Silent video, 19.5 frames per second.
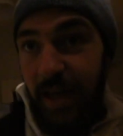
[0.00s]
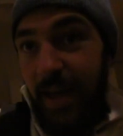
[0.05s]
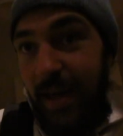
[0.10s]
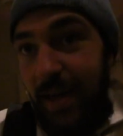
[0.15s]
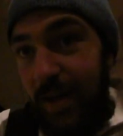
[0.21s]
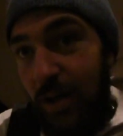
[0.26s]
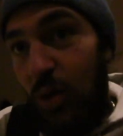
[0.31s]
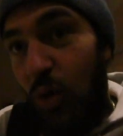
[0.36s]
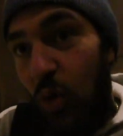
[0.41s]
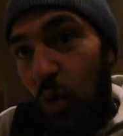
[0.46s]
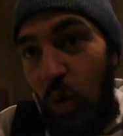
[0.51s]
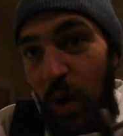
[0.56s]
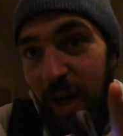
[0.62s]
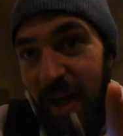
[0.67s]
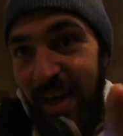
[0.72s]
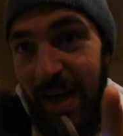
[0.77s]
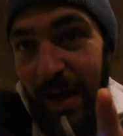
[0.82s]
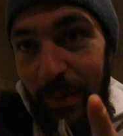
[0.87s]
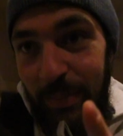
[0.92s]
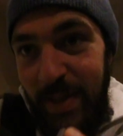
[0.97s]
a
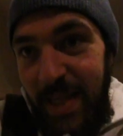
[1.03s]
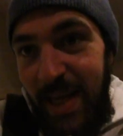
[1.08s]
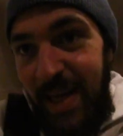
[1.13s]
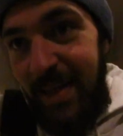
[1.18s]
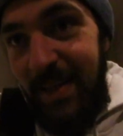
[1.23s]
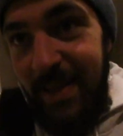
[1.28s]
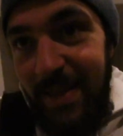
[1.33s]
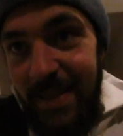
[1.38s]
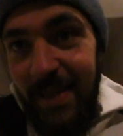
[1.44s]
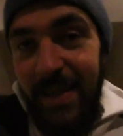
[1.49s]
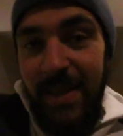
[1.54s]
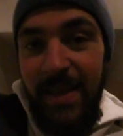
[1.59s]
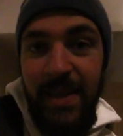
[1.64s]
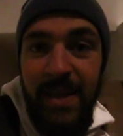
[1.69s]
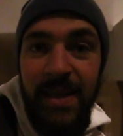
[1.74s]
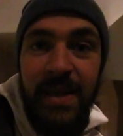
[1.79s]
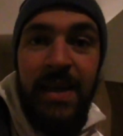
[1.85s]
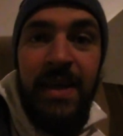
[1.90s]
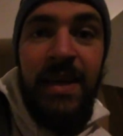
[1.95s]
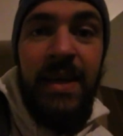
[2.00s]
quick update.
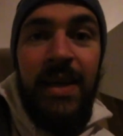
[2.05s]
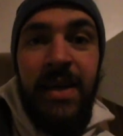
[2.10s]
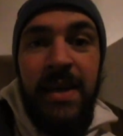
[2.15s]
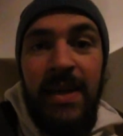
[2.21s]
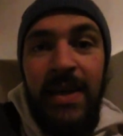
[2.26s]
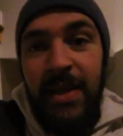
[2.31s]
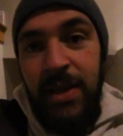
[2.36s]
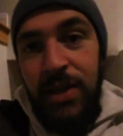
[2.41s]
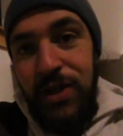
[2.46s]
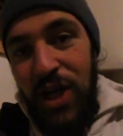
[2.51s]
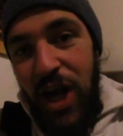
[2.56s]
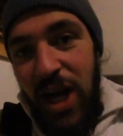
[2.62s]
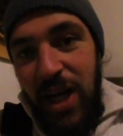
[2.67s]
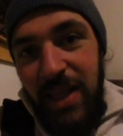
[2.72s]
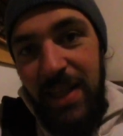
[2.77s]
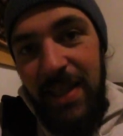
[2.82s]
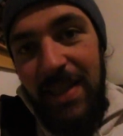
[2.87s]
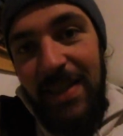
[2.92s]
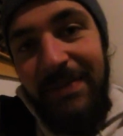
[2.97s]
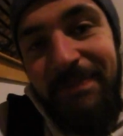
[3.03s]

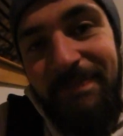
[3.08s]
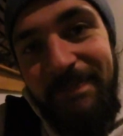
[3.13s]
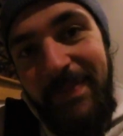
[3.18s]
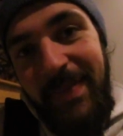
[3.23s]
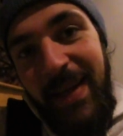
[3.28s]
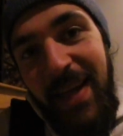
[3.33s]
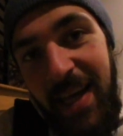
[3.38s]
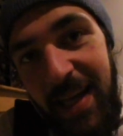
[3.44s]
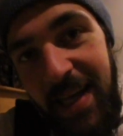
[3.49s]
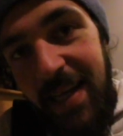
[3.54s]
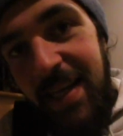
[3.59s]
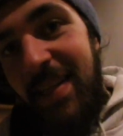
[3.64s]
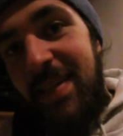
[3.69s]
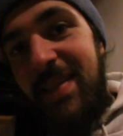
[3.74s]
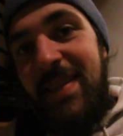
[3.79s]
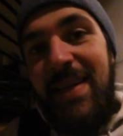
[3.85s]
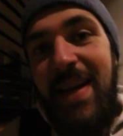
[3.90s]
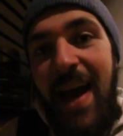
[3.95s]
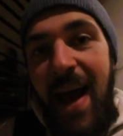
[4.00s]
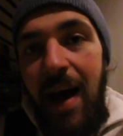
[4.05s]
Chocolate
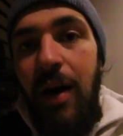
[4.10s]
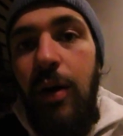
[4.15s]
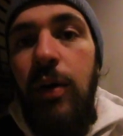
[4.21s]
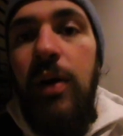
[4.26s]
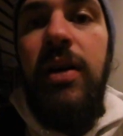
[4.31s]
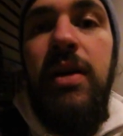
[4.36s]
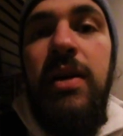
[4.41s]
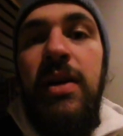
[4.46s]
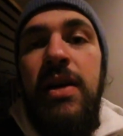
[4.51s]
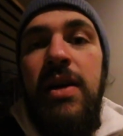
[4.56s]
is now